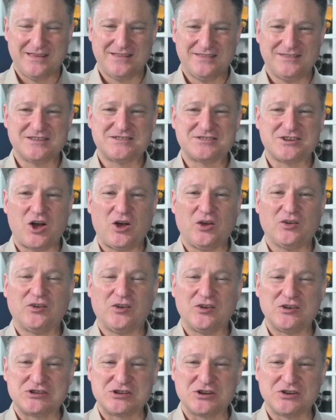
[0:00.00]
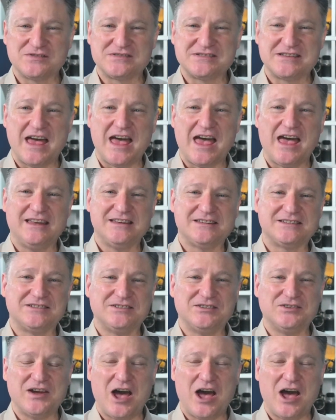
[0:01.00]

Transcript: This also serves to